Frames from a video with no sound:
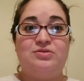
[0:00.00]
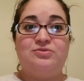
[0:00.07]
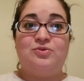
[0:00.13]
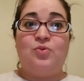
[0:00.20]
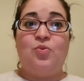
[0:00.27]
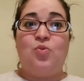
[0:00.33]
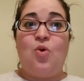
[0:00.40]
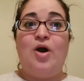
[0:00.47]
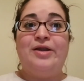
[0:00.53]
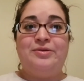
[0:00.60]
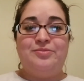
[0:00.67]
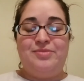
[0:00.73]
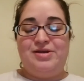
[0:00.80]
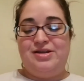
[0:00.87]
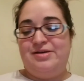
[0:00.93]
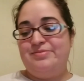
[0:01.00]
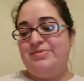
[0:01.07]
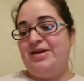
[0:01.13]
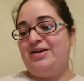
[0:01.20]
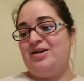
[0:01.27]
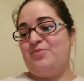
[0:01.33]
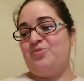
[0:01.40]
one-minute
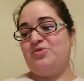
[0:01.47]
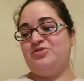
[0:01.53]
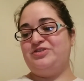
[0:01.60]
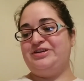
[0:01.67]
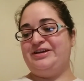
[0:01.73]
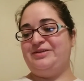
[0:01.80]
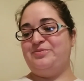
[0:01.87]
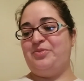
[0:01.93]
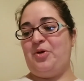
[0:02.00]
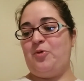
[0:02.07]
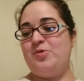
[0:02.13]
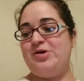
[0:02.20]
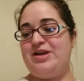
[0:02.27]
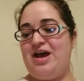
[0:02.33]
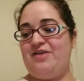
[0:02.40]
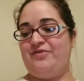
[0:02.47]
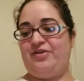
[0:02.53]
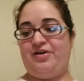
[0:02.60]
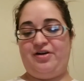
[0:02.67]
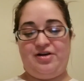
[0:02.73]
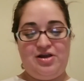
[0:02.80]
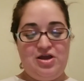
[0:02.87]
makeup routine. But
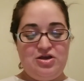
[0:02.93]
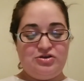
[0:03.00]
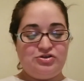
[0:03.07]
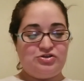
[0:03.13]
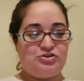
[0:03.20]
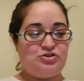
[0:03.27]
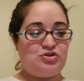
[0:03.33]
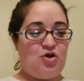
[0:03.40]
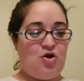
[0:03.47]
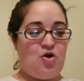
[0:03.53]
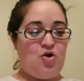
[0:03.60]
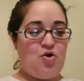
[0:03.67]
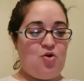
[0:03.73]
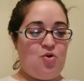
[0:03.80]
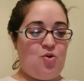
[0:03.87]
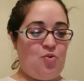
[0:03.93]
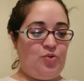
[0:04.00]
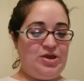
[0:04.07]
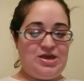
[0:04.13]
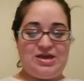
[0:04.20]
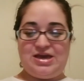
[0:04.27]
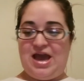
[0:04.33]
whatever. So
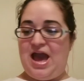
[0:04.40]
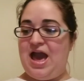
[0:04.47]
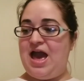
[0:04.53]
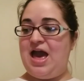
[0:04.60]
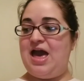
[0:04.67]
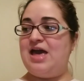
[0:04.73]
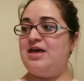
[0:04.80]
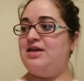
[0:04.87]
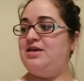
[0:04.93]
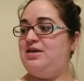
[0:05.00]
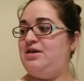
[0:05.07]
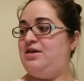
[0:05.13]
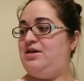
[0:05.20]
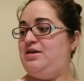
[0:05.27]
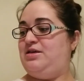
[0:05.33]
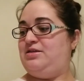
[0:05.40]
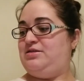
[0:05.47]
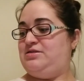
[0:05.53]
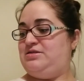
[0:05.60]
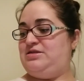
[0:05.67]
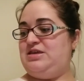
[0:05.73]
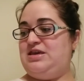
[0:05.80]
we got
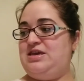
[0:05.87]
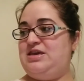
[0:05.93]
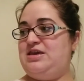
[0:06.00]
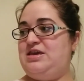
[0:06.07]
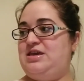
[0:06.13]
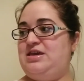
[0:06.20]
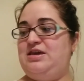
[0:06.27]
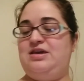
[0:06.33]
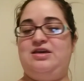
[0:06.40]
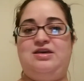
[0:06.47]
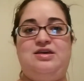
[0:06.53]
the